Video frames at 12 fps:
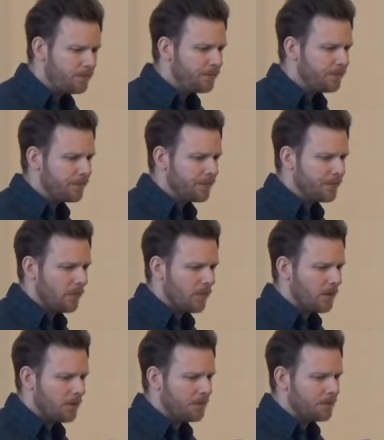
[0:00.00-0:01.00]

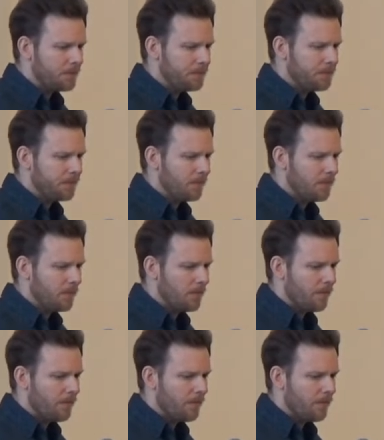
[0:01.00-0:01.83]
Nothing is said.